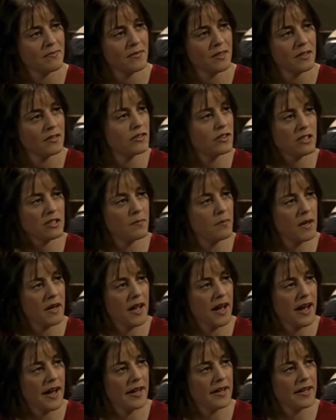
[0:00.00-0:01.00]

Just spit it out,